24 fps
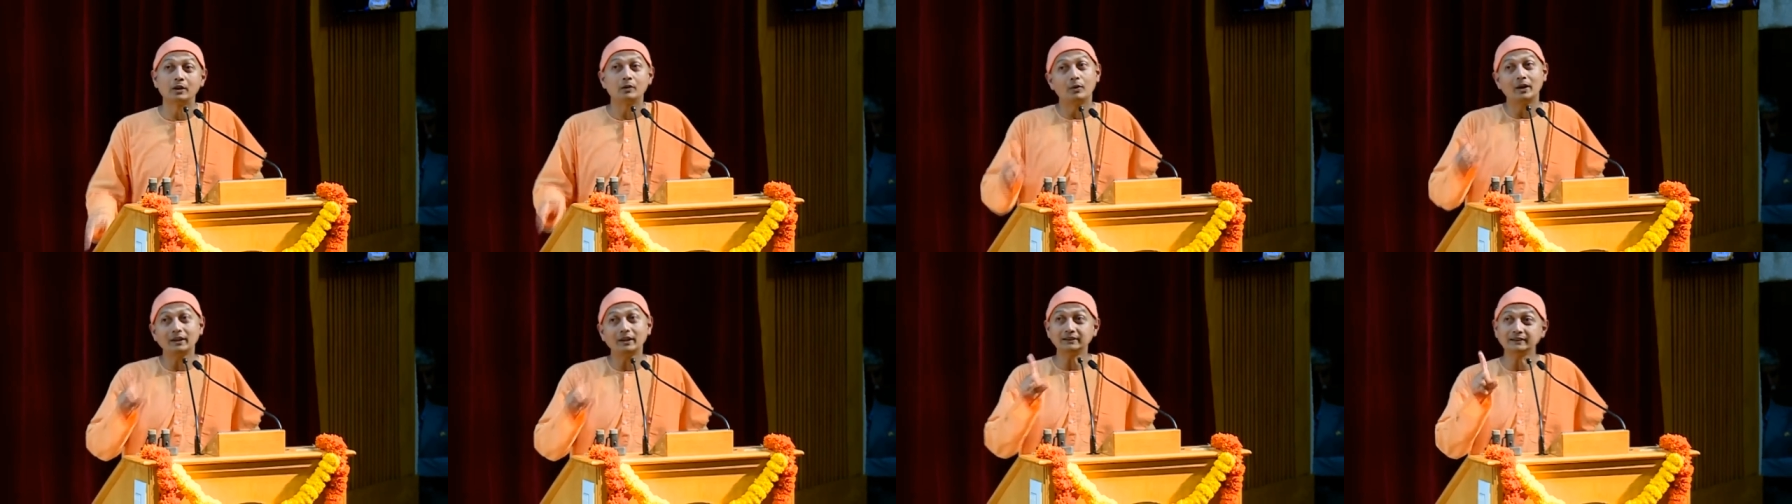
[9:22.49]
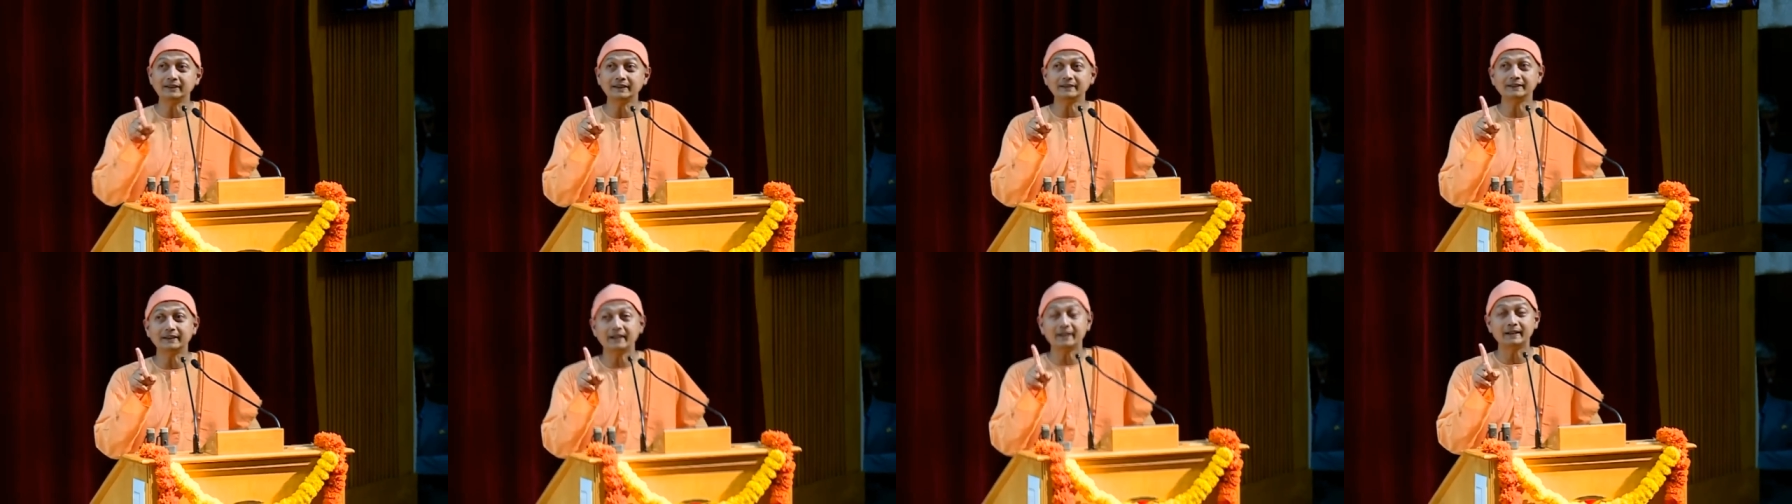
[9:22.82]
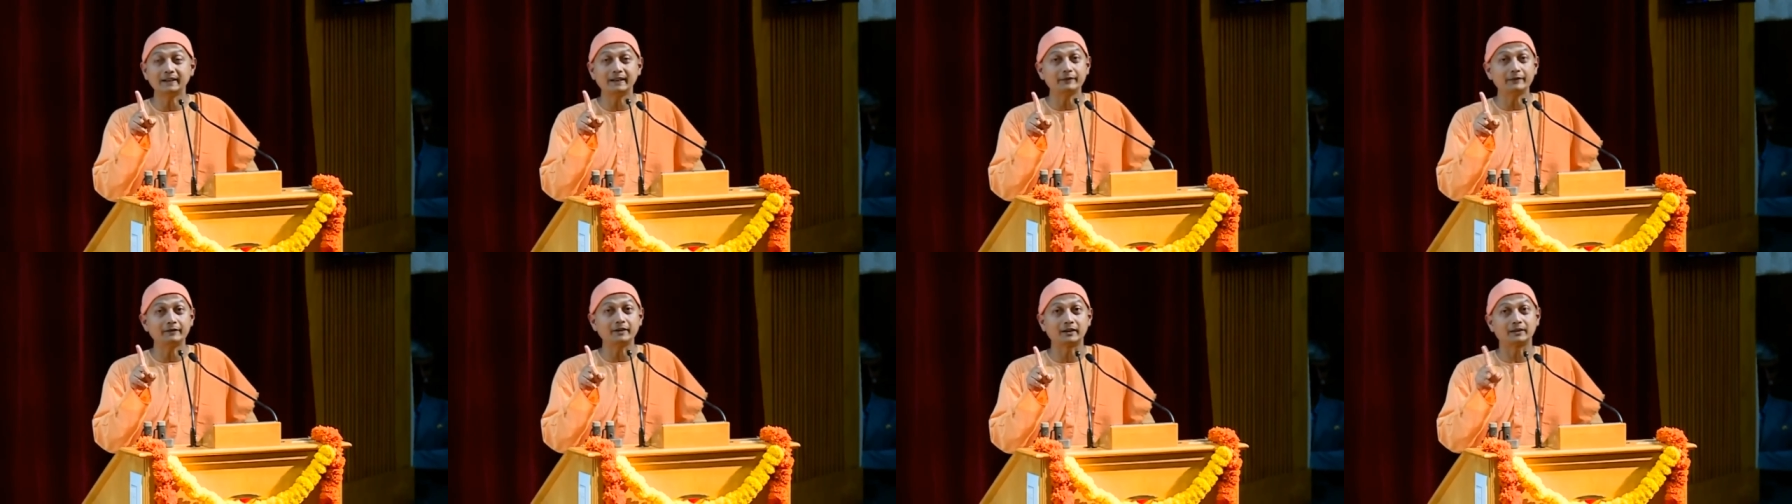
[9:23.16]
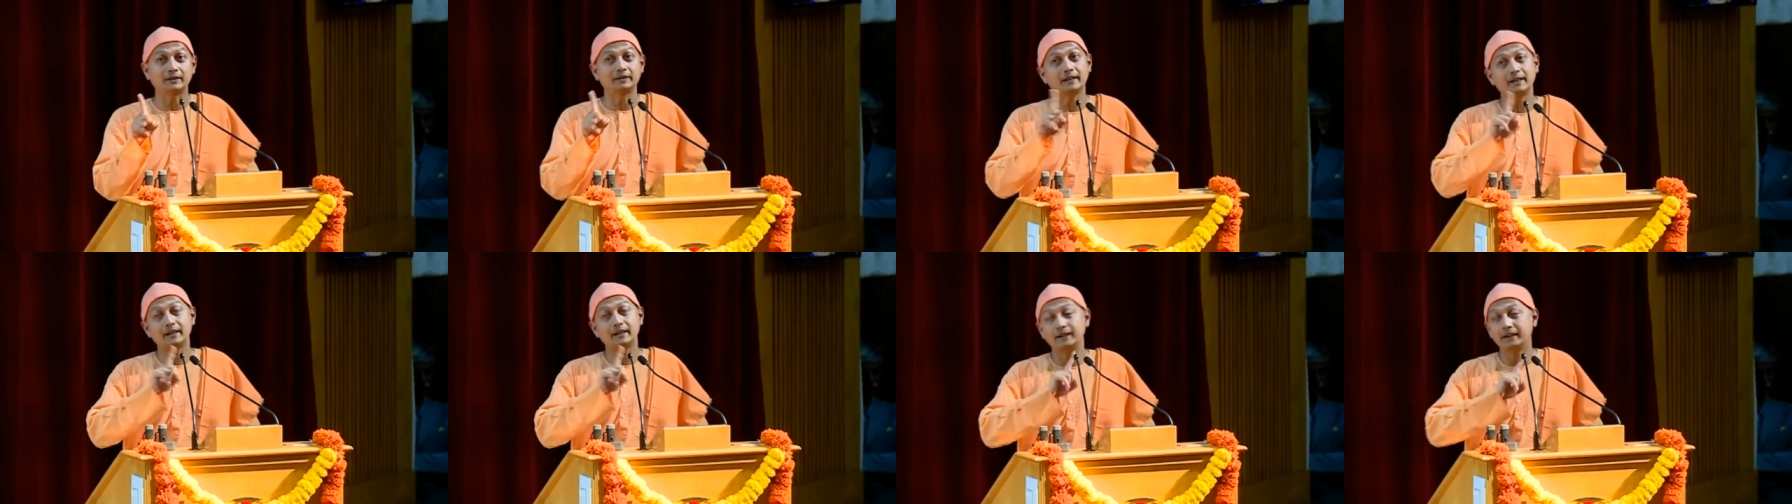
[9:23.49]
One thing they are never.
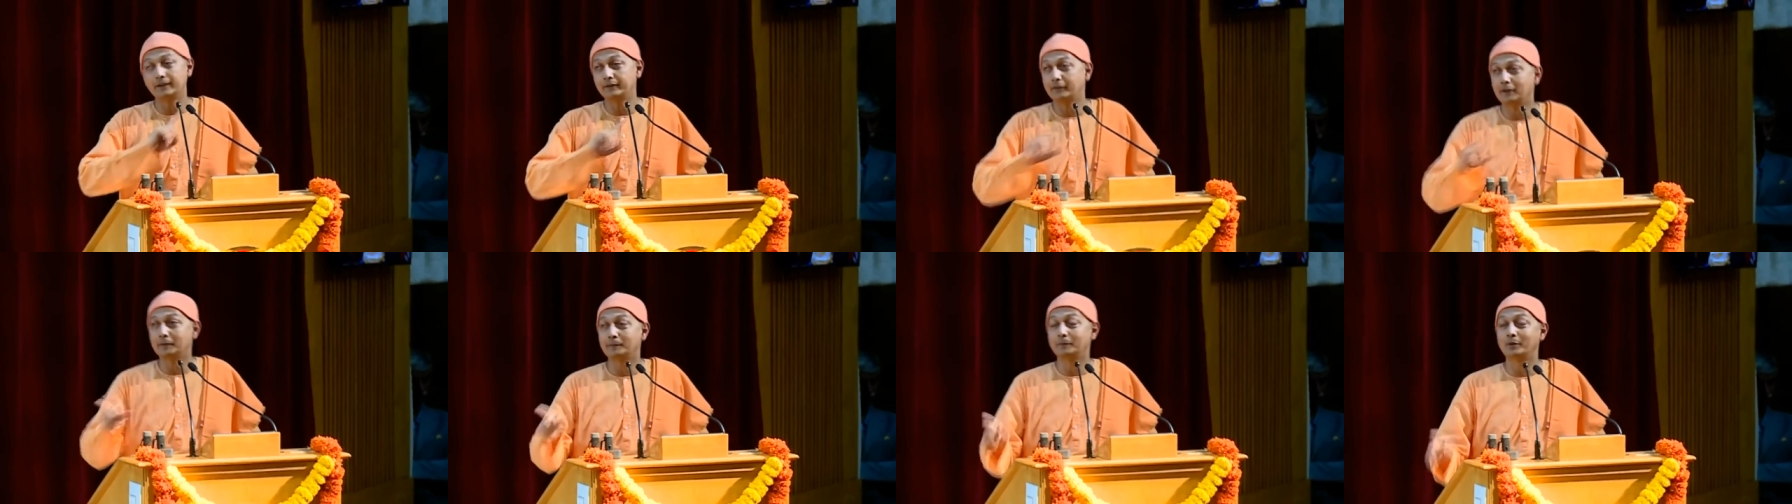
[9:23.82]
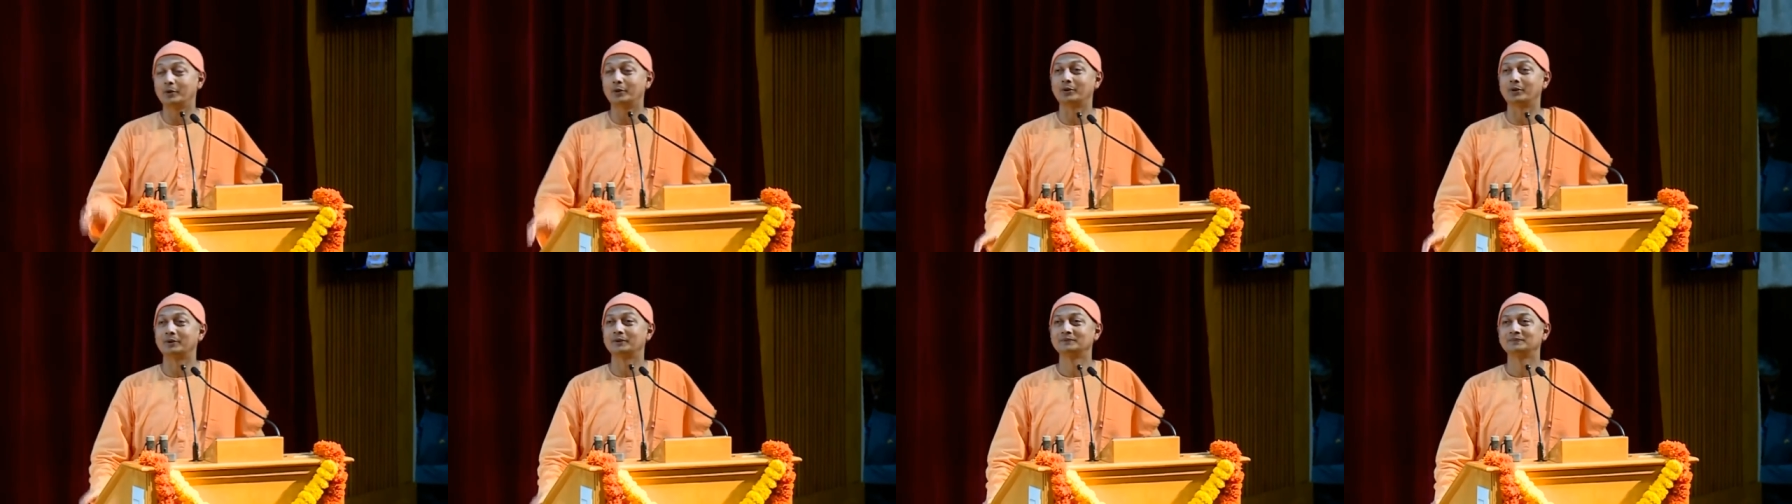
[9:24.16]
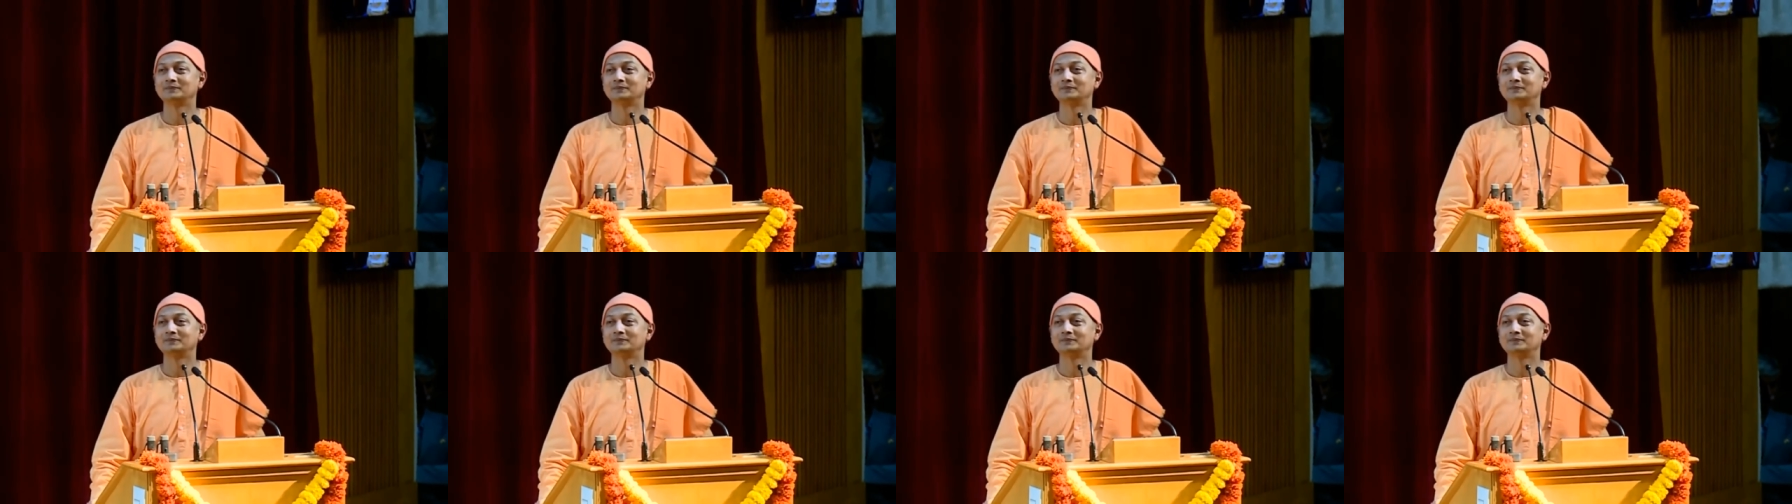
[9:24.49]
They're never bored.